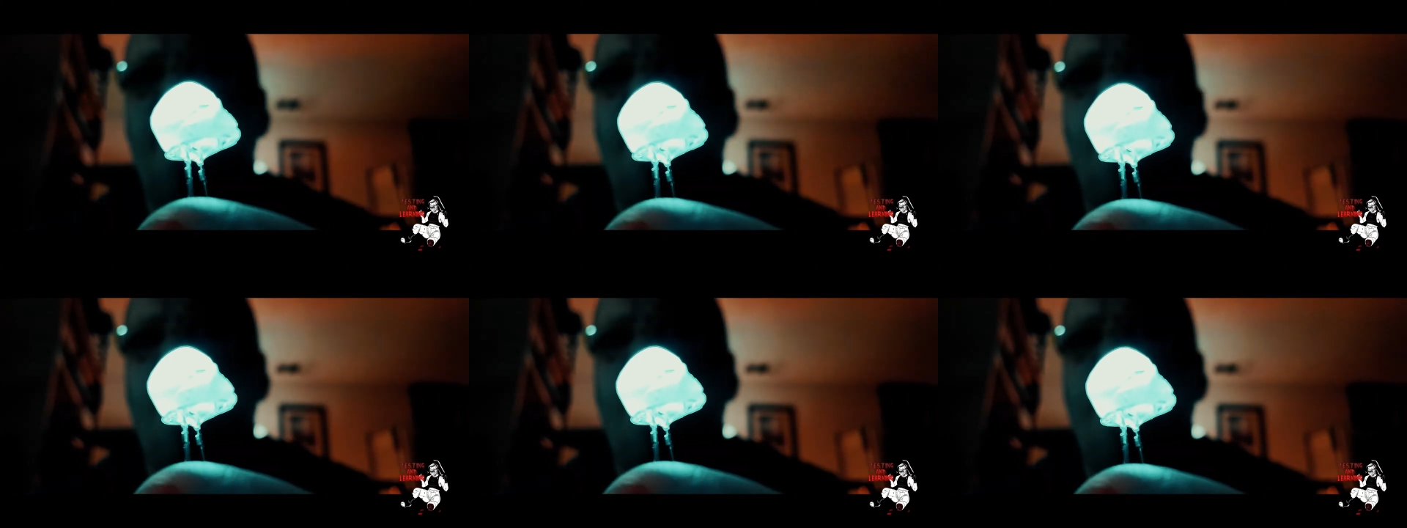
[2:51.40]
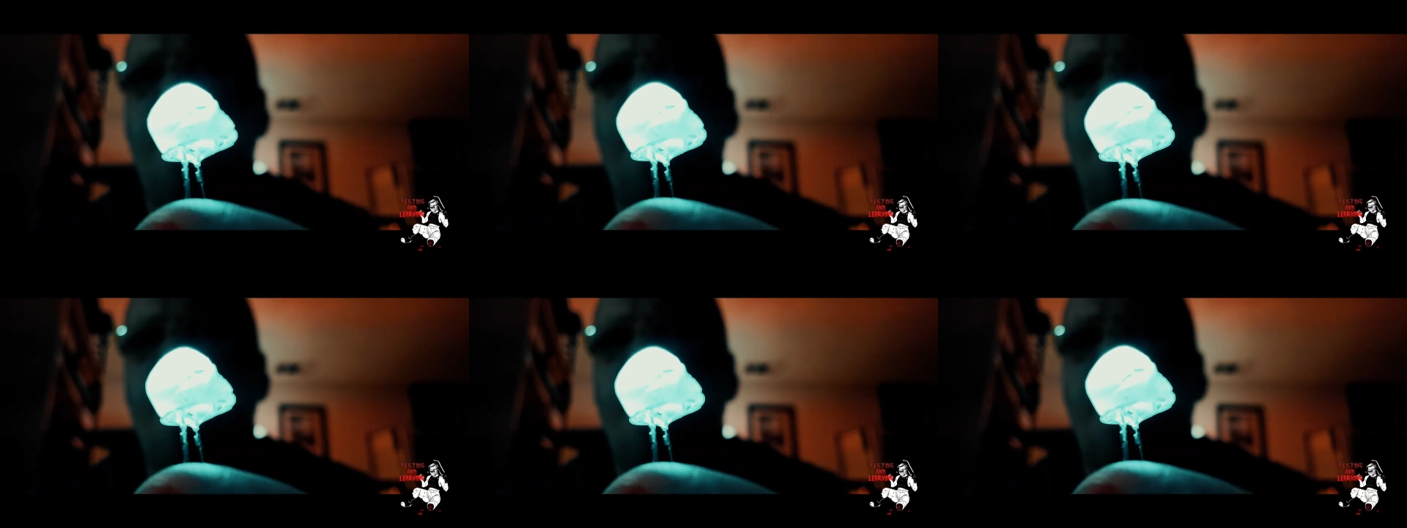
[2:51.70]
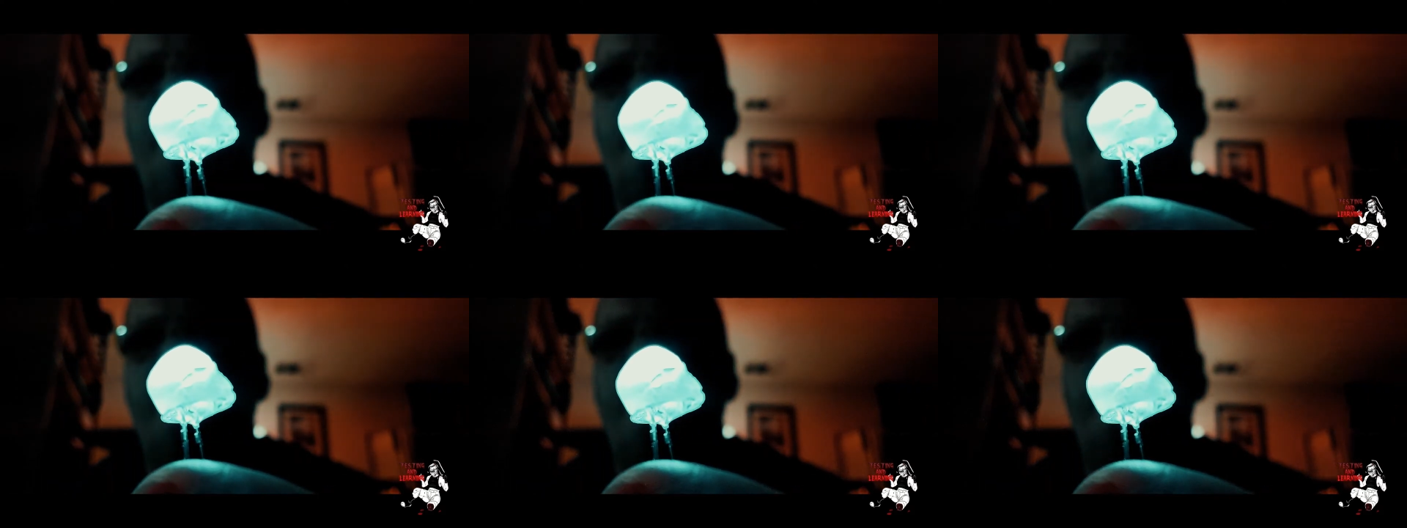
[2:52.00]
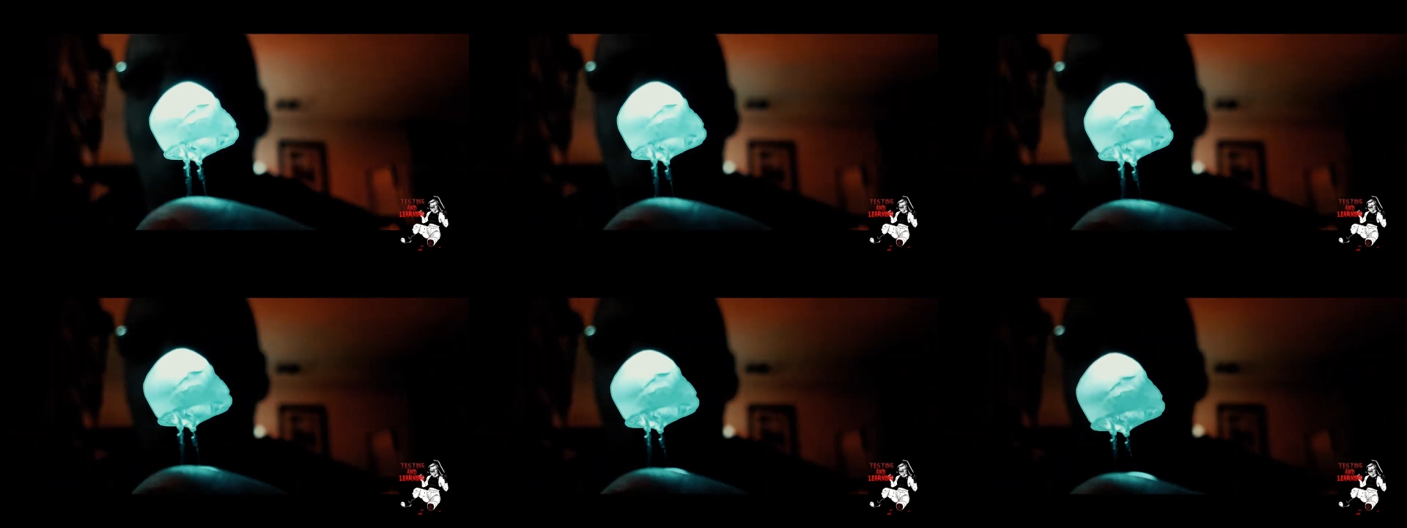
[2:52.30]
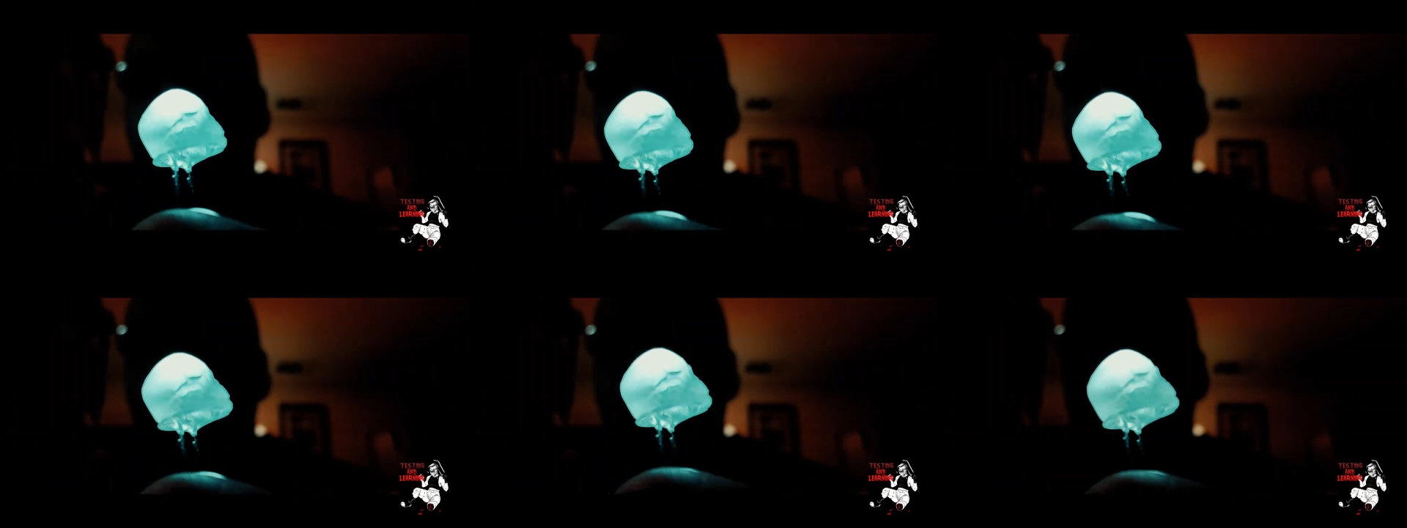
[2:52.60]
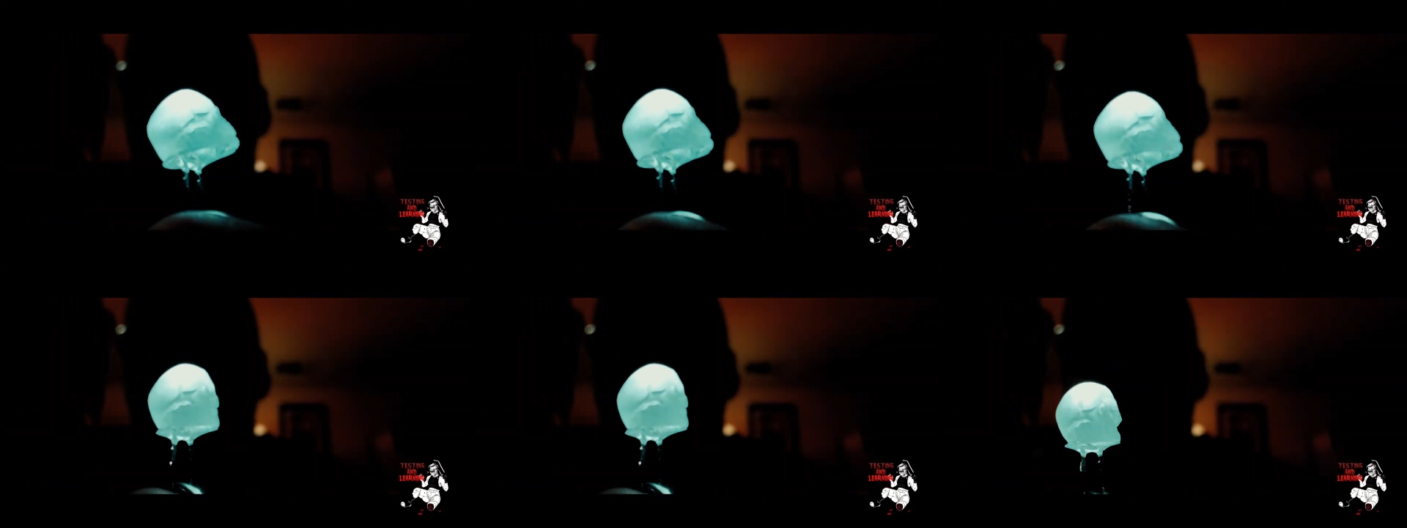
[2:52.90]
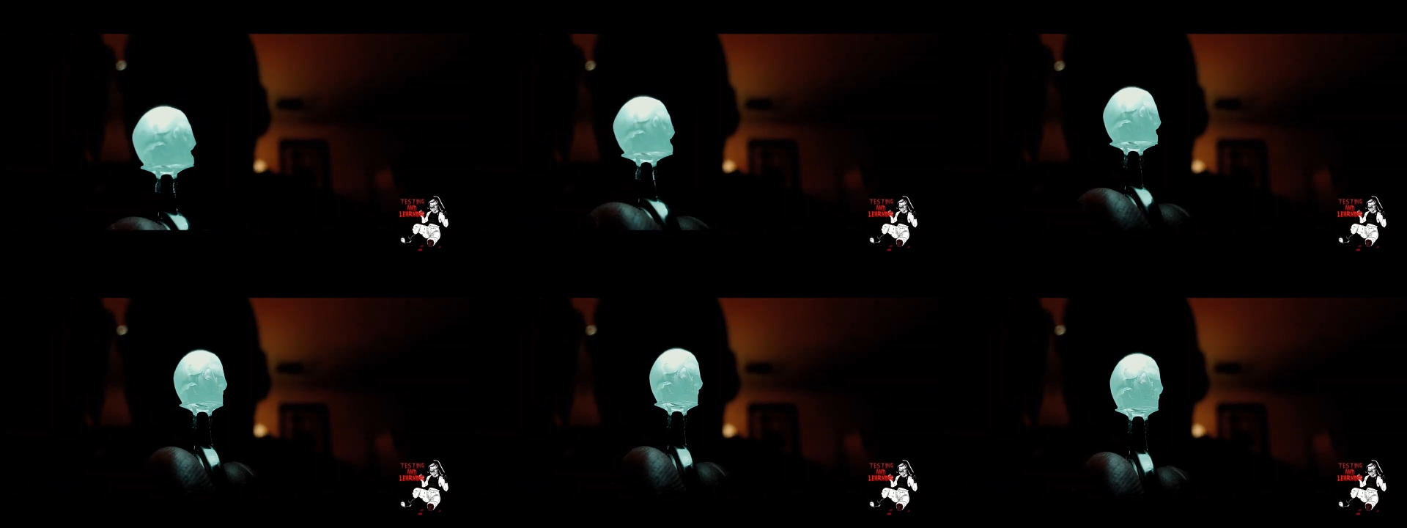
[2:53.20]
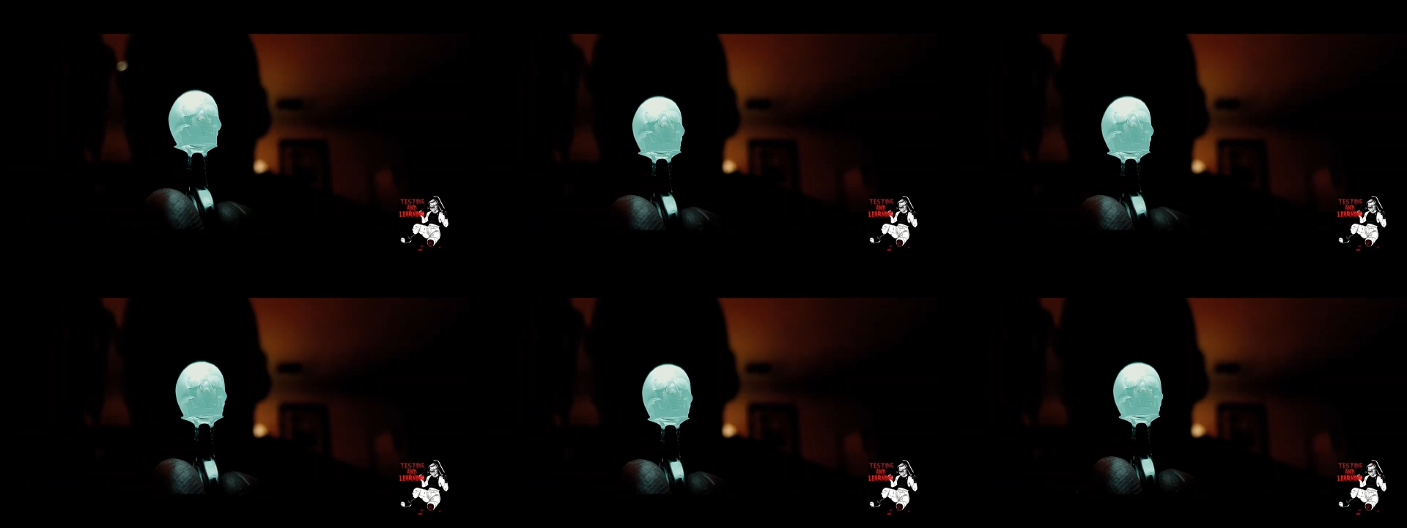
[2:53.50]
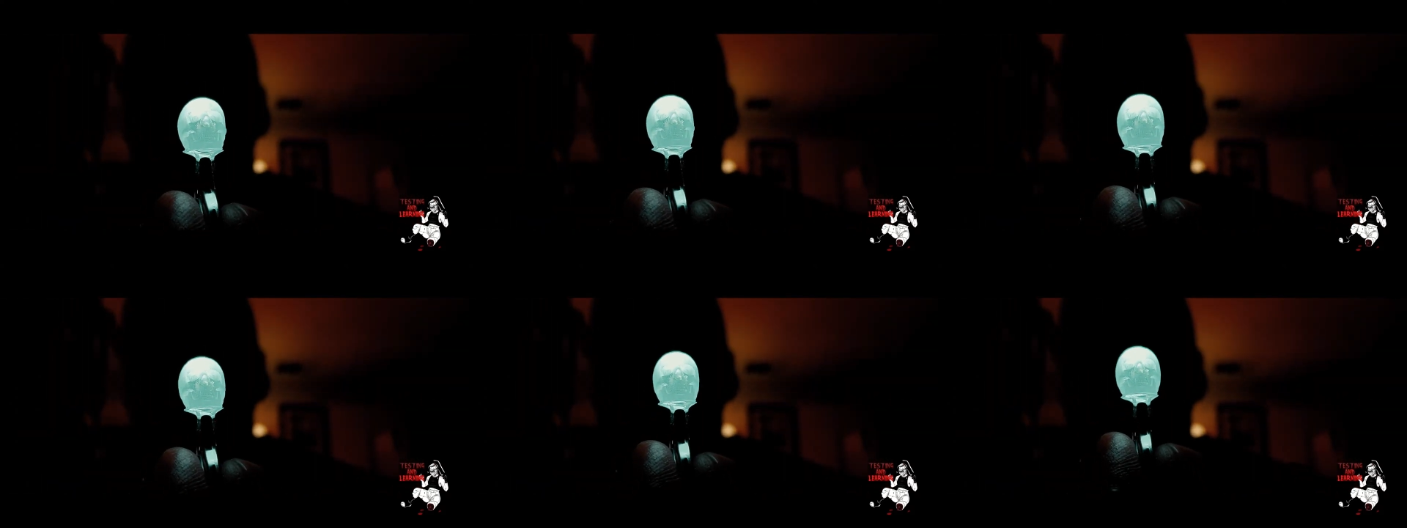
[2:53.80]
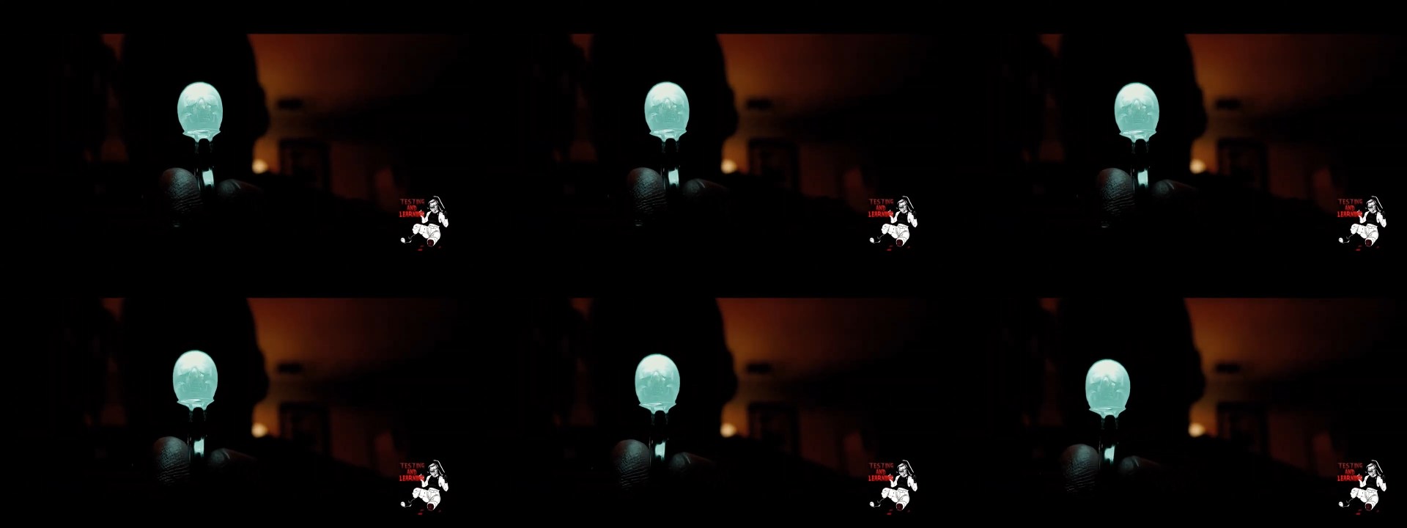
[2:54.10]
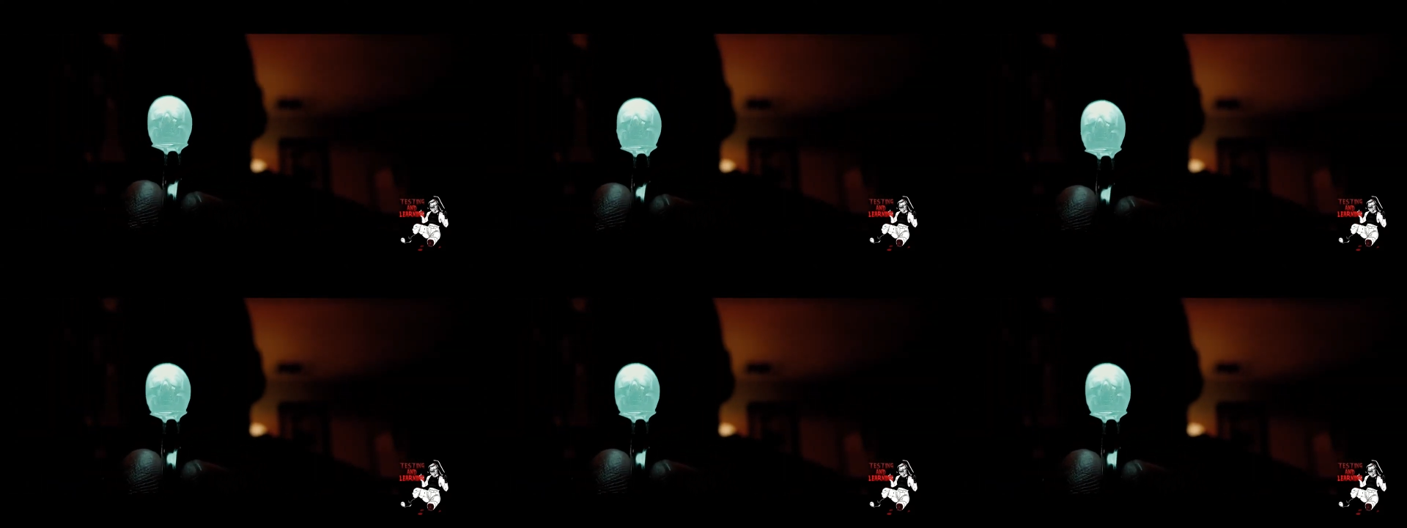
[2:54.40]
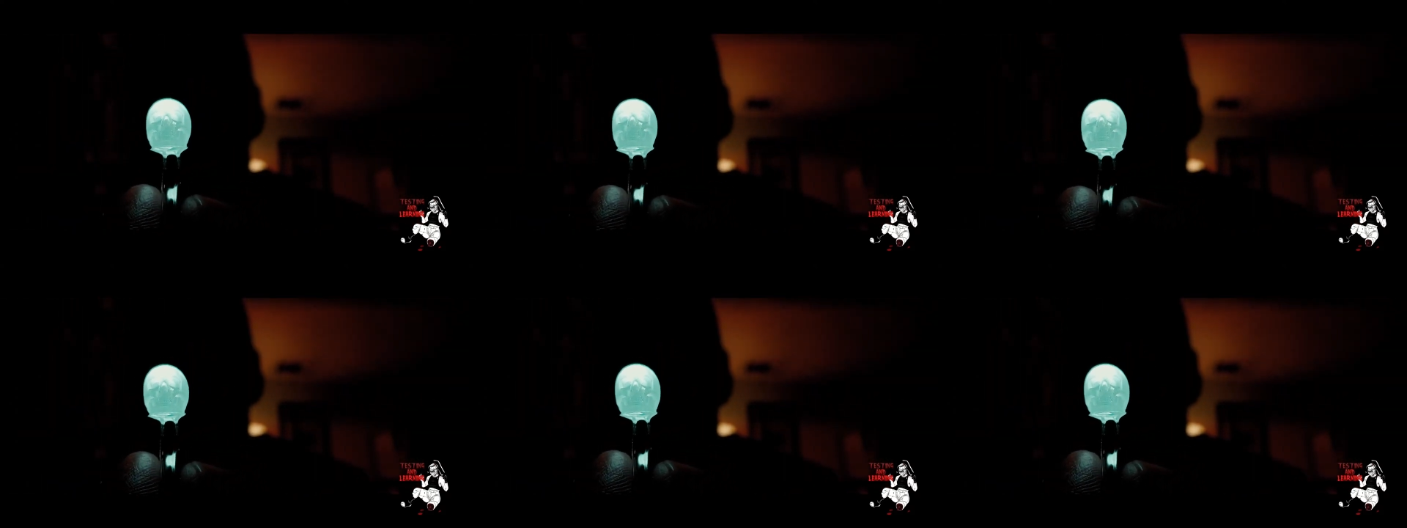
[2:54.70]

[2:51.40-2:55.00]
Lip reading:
(no speaker visible)